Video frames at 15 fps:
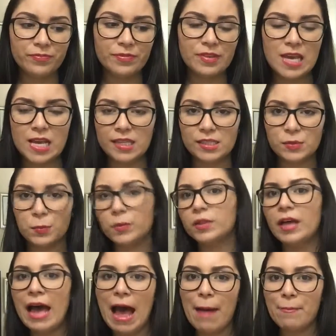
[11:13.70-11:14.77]
things will
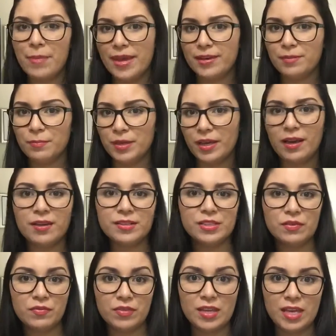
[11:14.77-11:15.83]
happen because
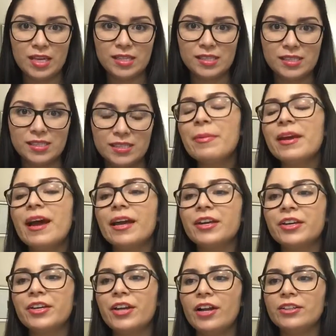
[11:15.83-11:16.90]
of this. I mean, I
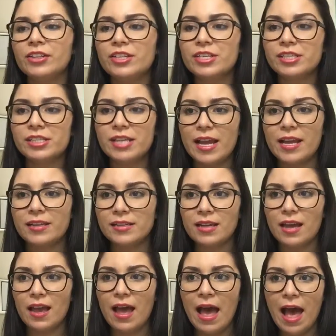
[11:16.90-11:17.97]
could
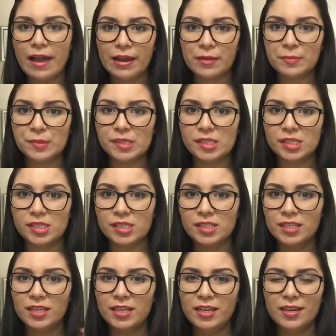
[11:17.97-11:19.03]
understand Adam's
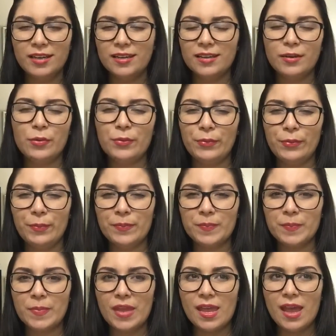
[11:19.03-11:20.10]

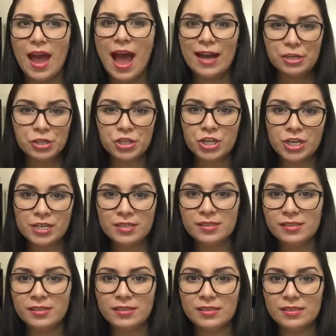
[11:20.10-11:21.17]

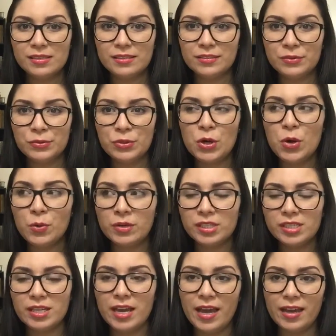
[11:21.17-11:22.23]
actions
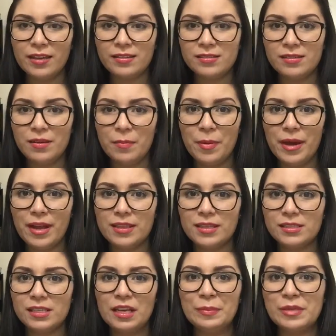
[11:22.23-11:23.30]
towards the end, but at
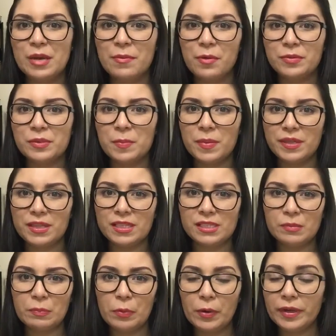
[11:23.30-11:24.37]
the same time I was a bit
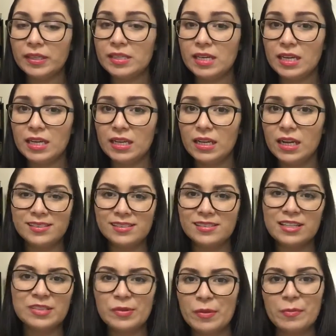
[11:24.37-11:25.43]
disappointed.
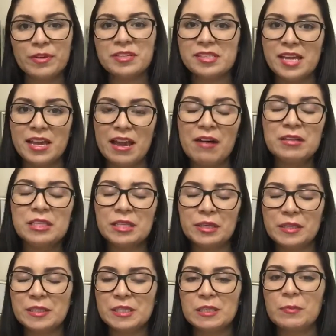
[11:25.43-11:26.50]
That's all I'm gonna say. I was a
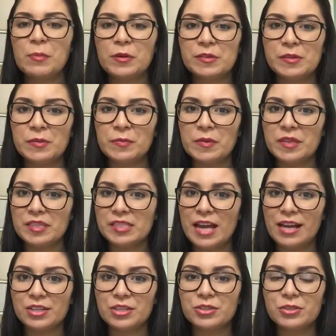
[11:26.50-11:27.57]
little disappointed with his
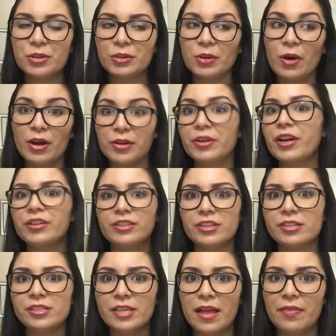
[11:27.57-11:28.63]
actions, although I could
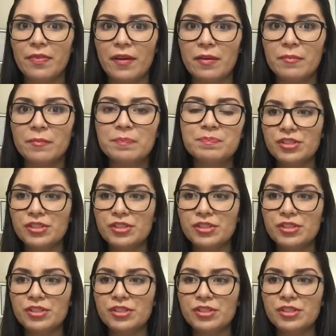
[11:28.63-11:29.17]
understand them.